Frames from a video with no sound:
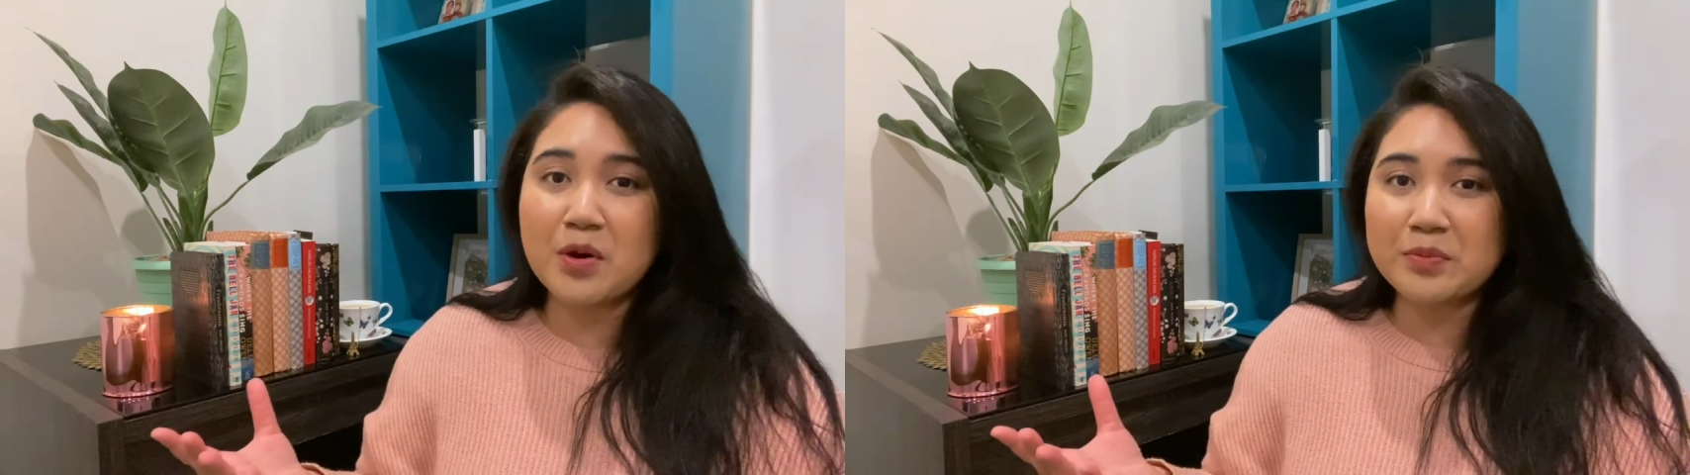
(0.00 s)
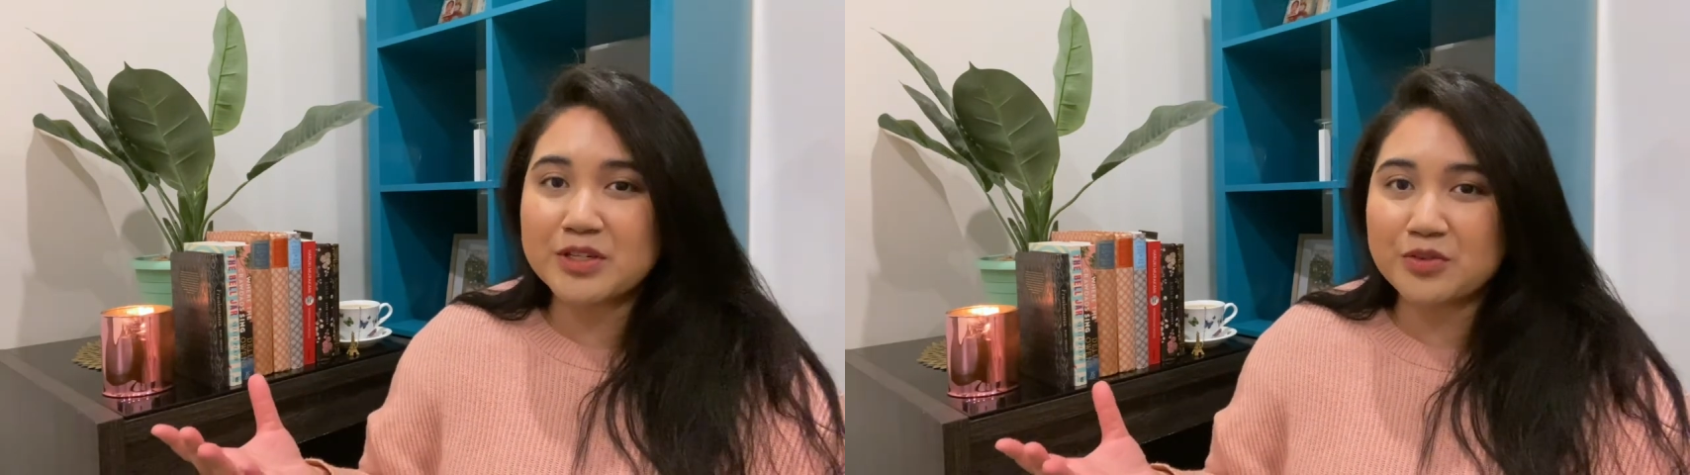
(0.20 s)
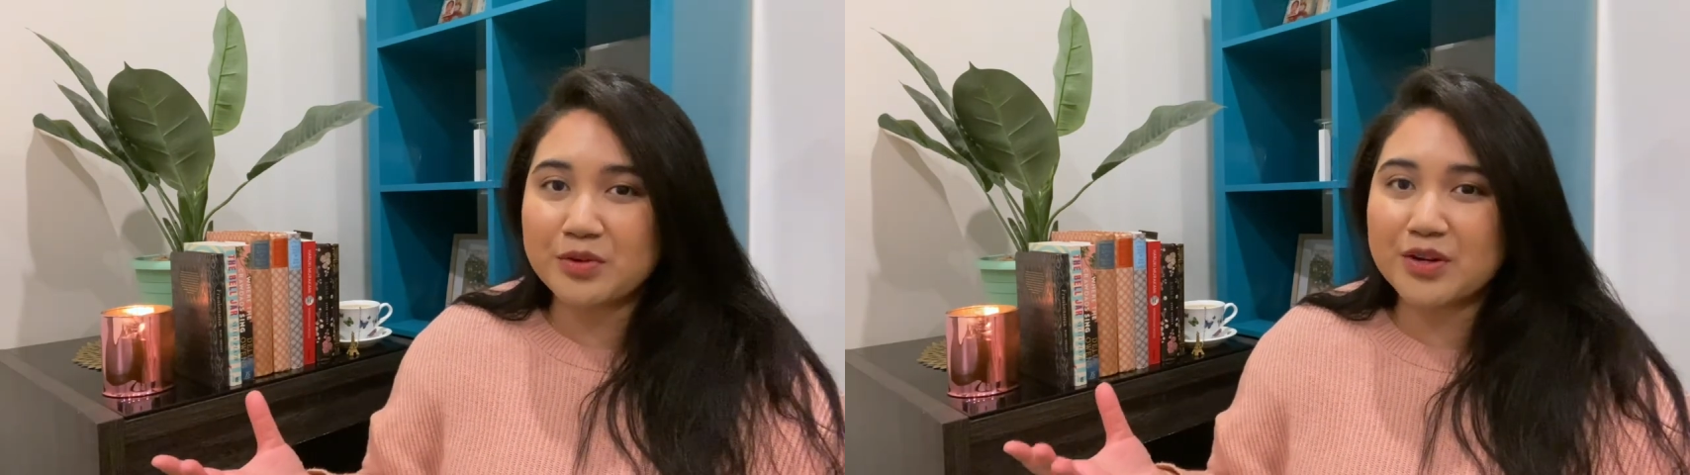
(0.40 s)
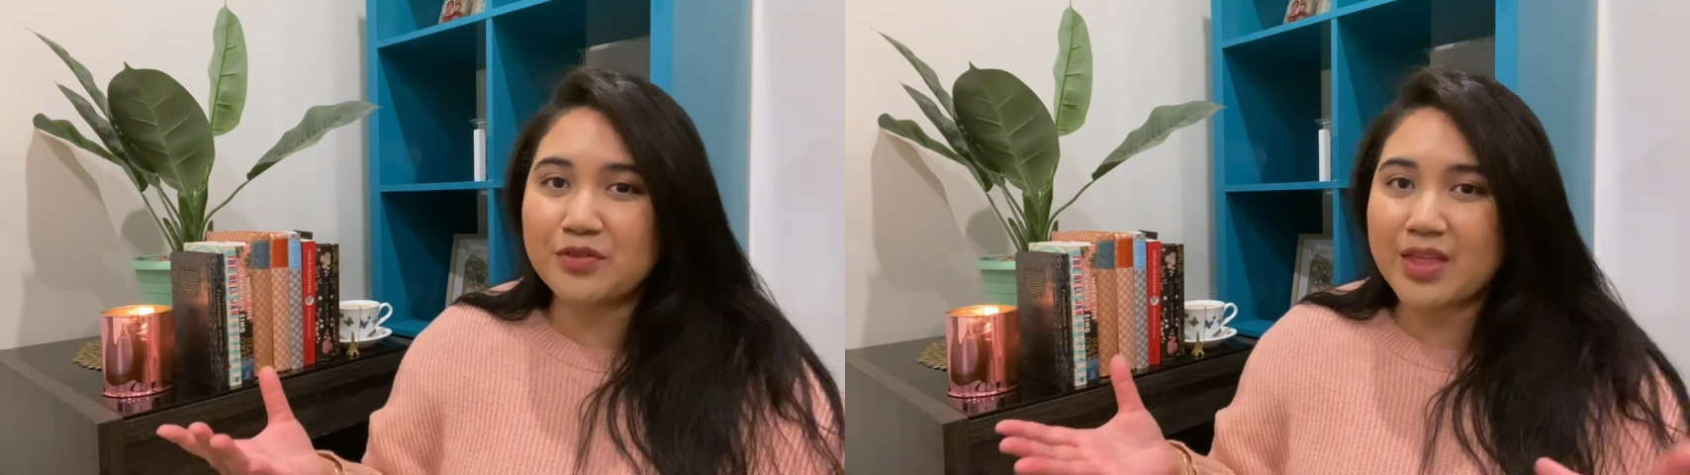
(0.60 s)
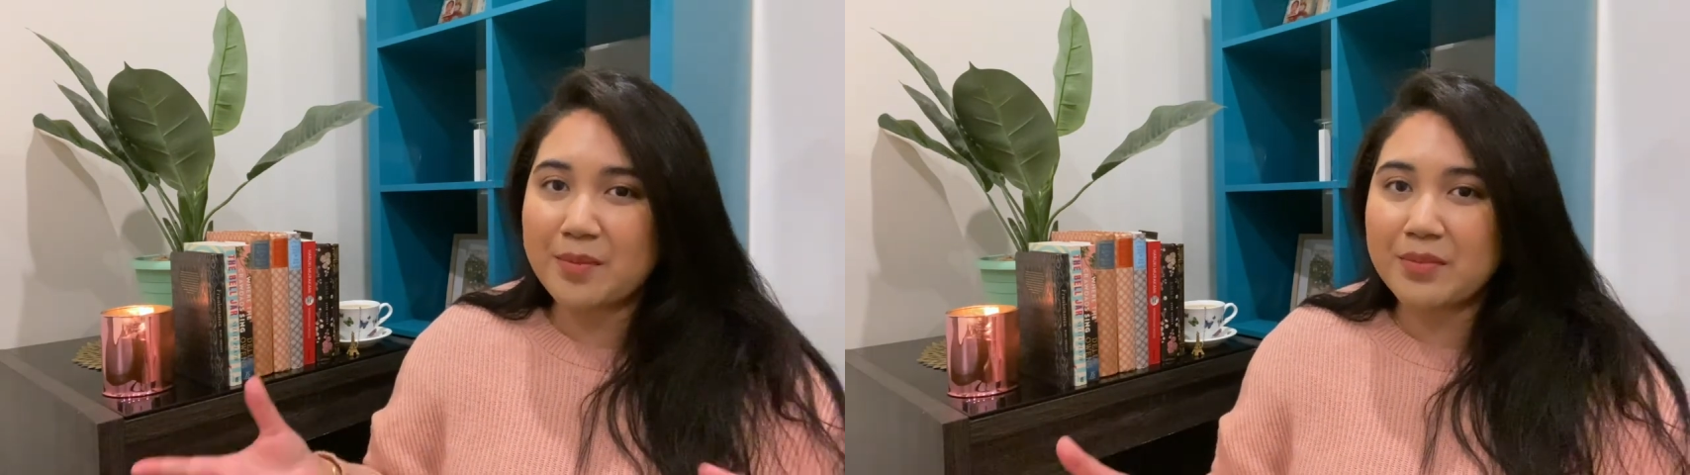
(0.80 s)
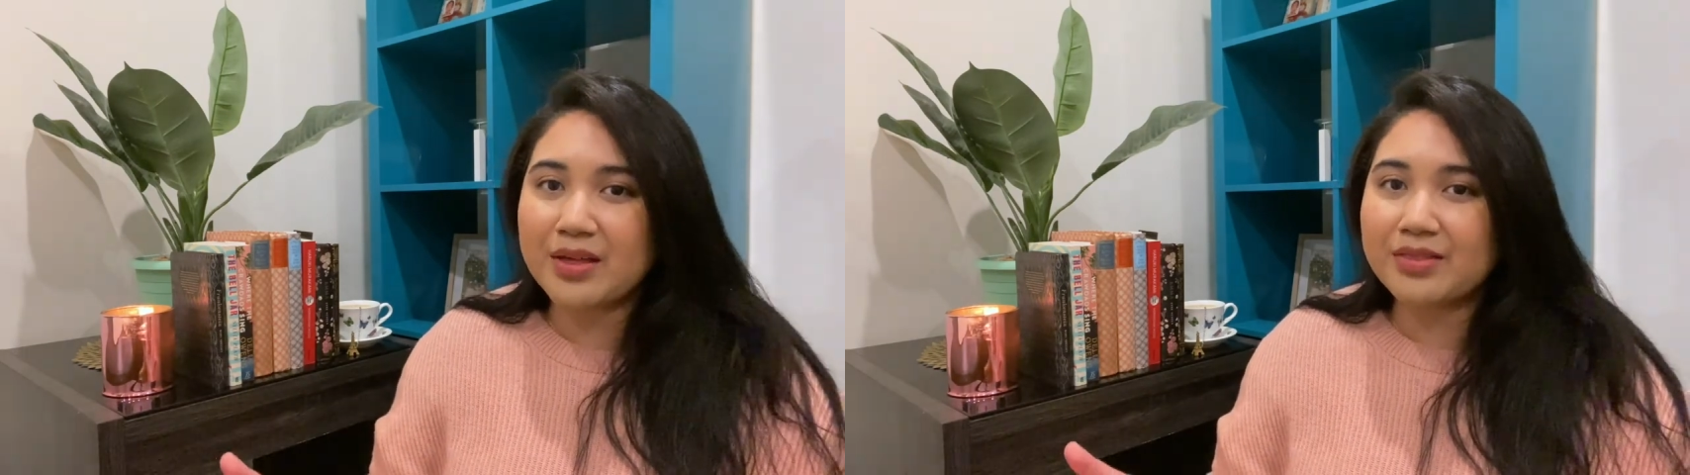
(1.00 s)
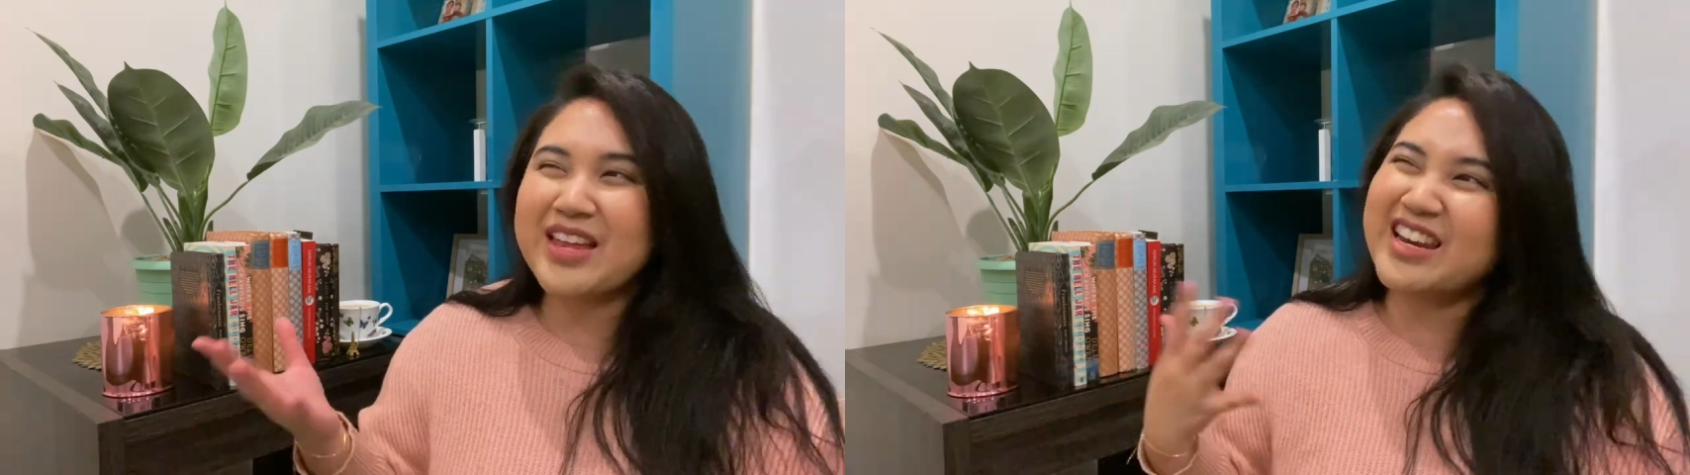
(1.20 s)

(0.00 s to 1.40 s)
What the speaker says: hoping to read for that month.